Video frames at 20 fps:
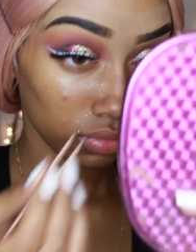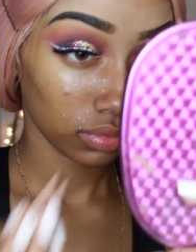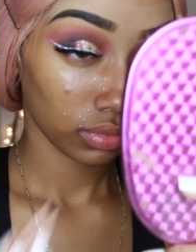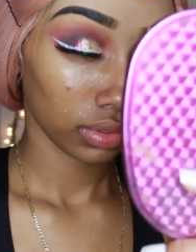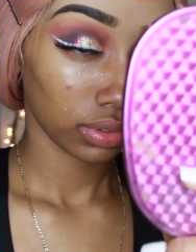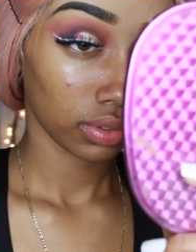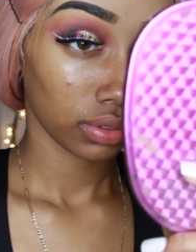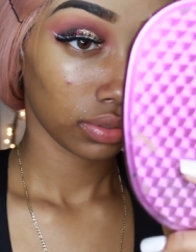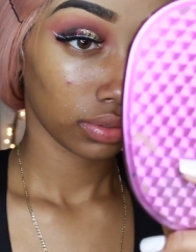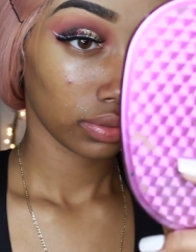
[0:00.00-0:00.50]
going to
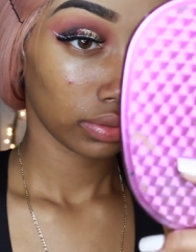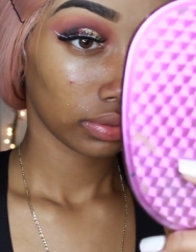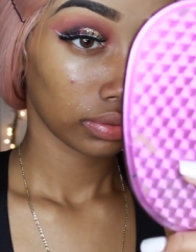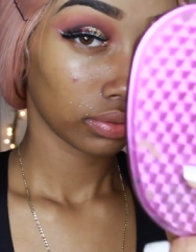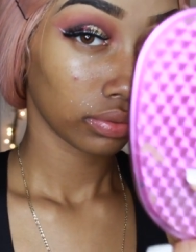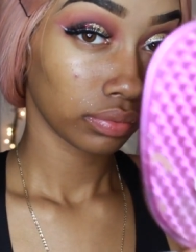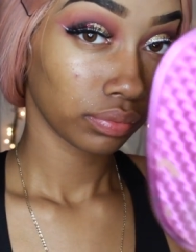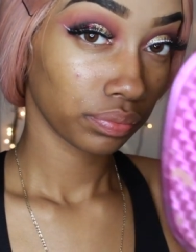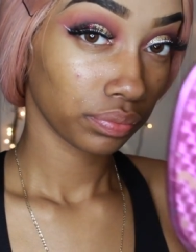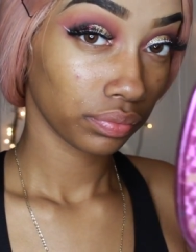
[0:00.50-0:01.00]
do my
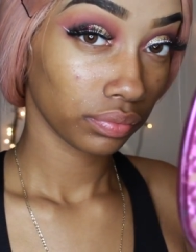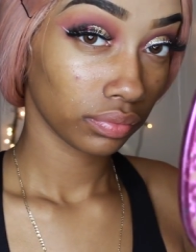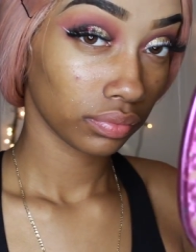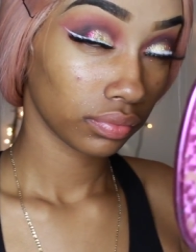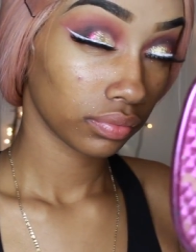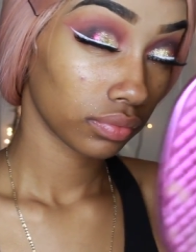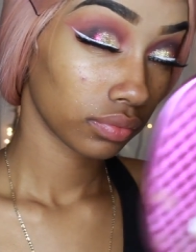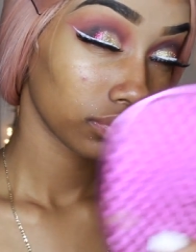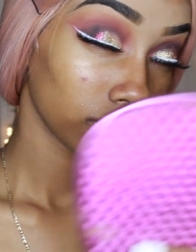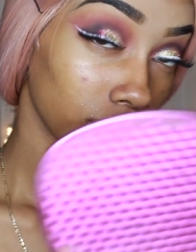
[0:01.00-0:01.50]
face
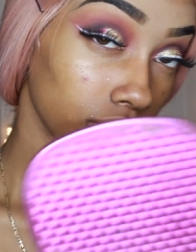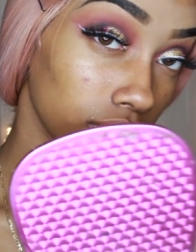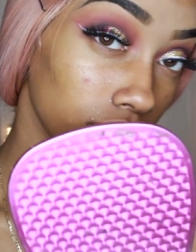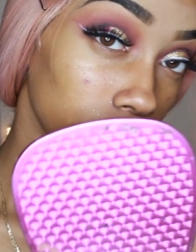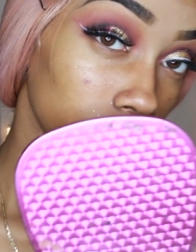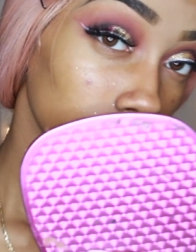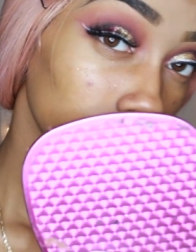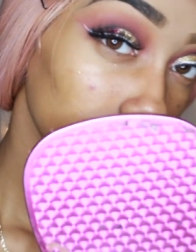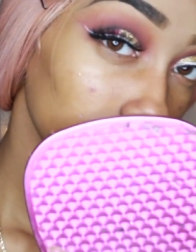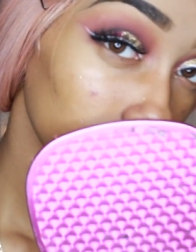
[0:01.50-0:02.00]
makeup,
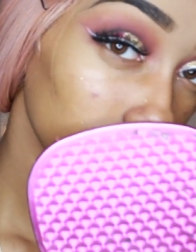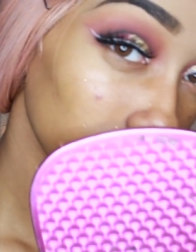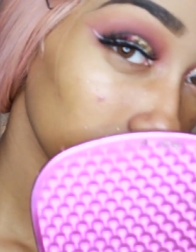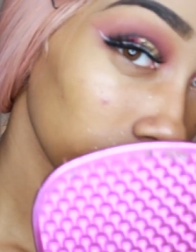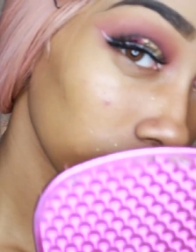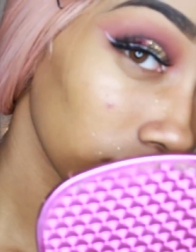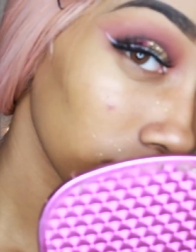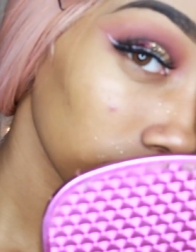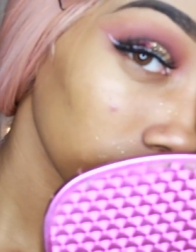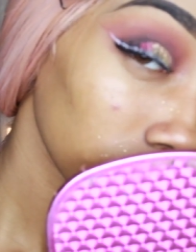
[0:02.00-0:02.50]
mostly
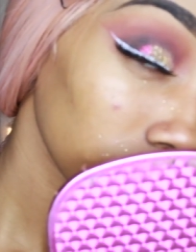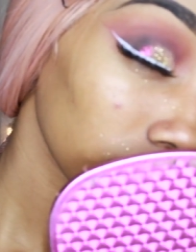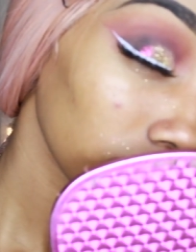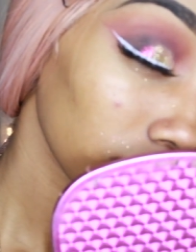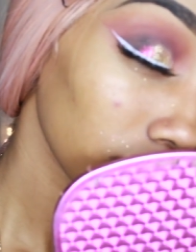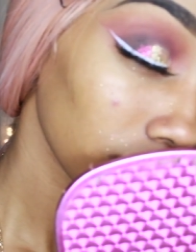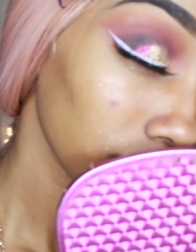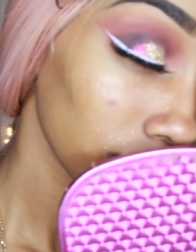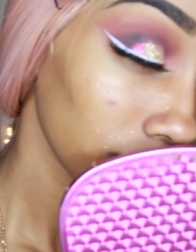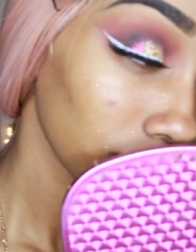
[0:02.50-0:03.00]
off
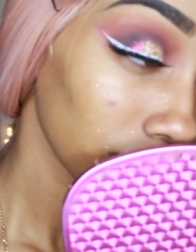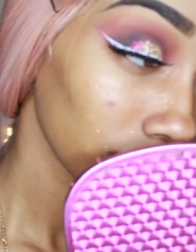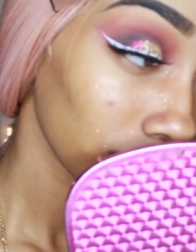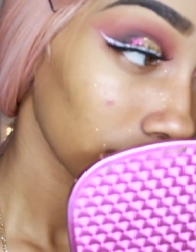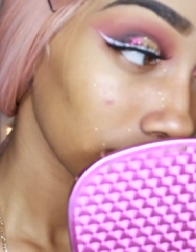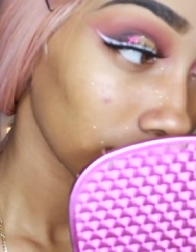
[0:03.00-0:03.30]
camera, because that's